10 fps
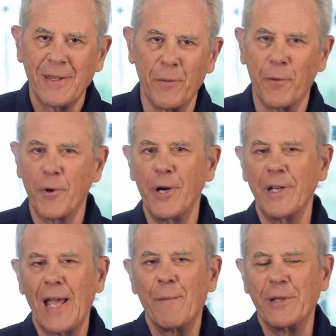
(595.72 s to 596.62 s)
The
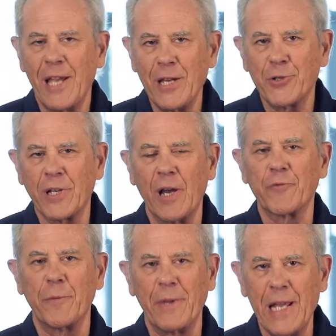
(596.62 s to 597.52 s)
word lamentation
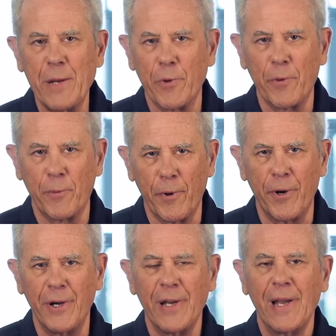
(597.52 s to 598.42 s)
comes from the Hebrew
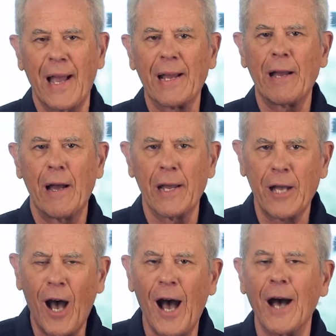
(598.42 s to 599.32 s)
word
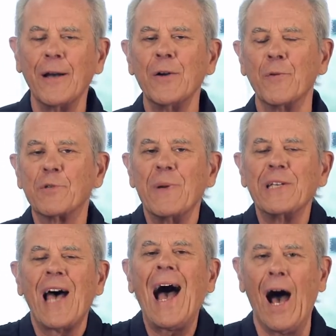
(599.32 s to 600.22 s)
ekah, which
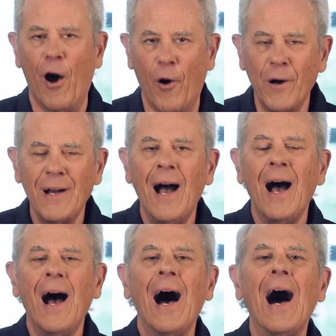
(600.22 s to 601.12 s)
means how.
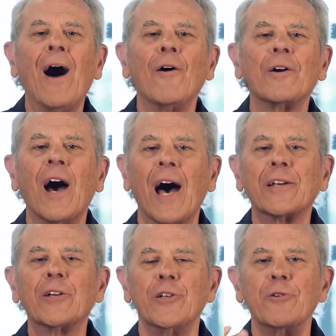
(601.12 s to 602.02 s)
How,
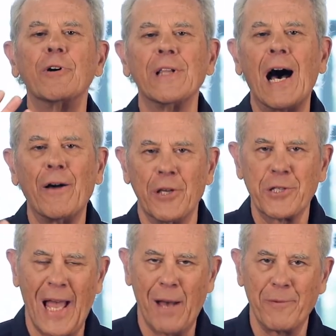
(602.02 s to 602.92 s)
God, could you allow
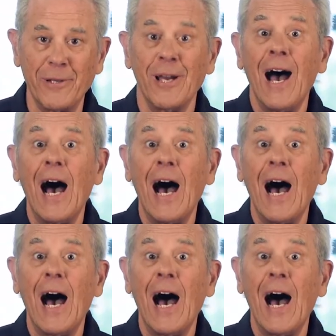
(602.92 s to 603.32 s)
this happen?